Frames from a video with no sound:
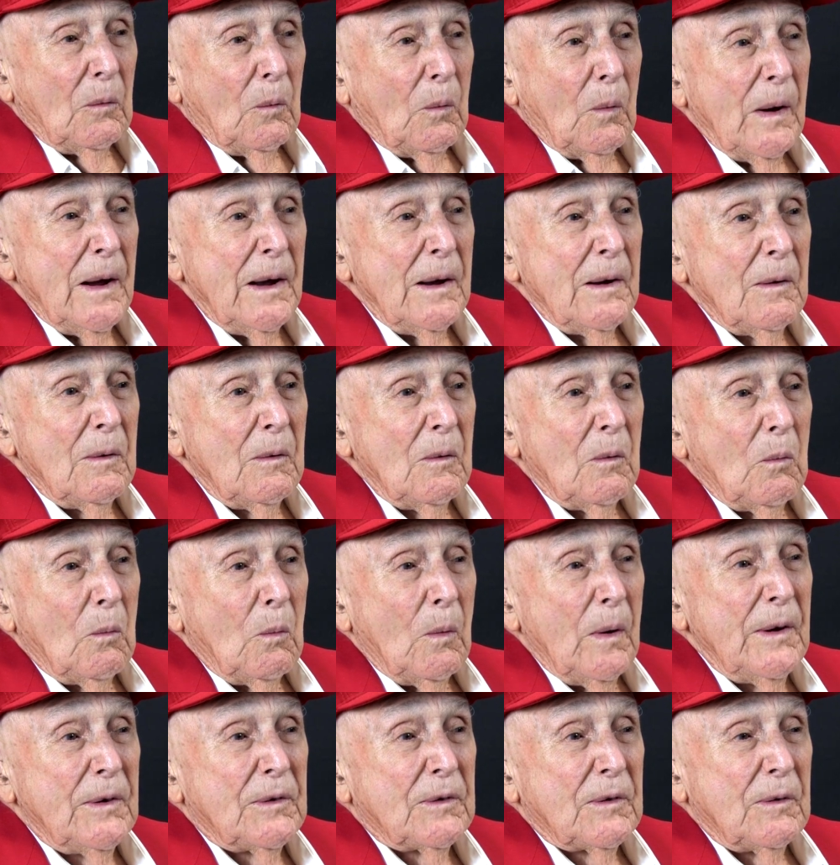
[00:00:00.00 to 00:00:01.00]
We
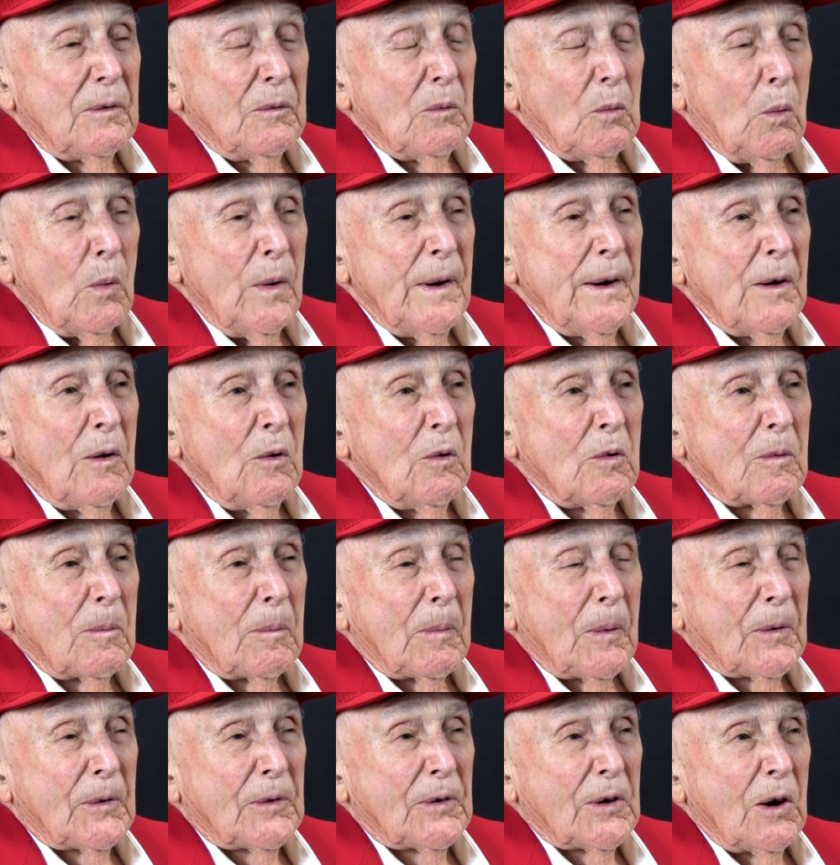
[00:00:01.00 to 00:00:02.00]
went on a
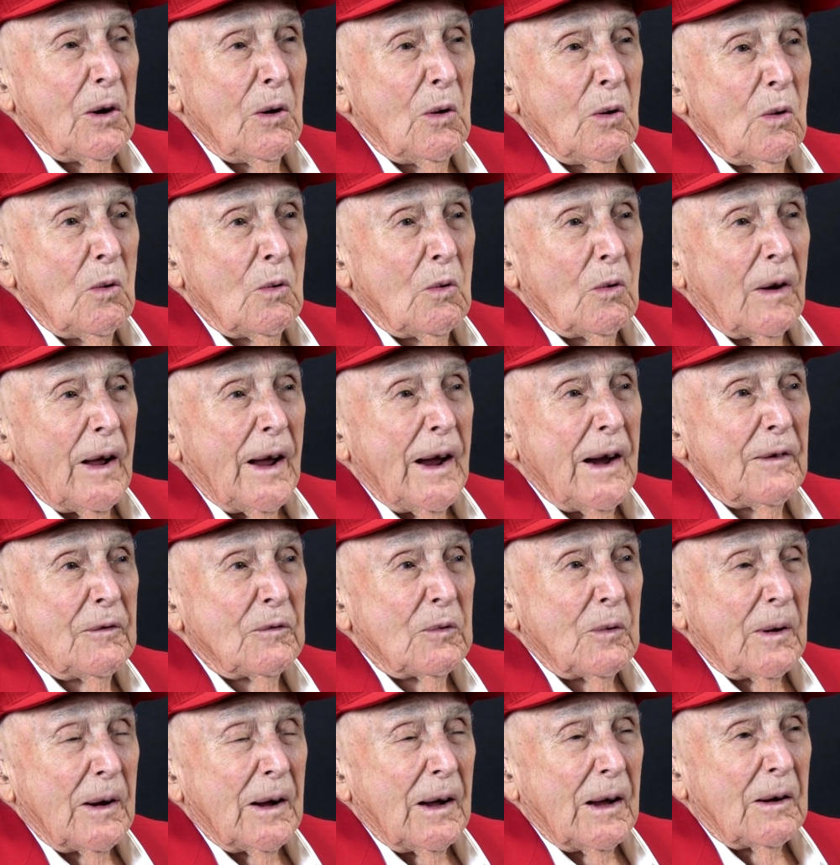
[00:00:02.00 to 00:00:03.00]
patrol
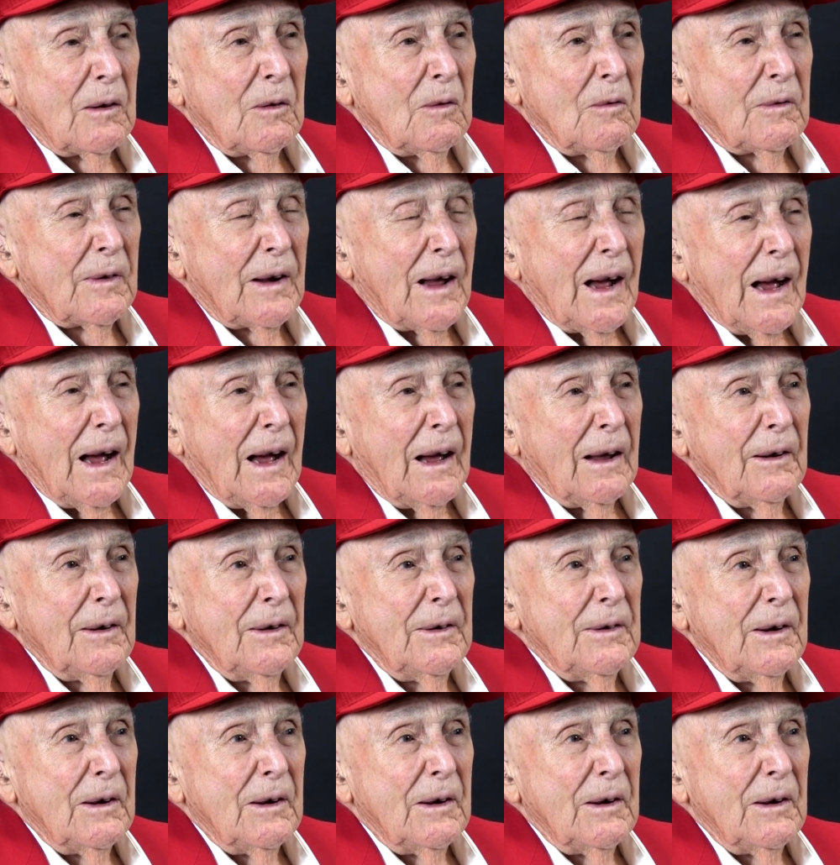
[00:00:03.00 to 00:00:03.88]
after we got on the island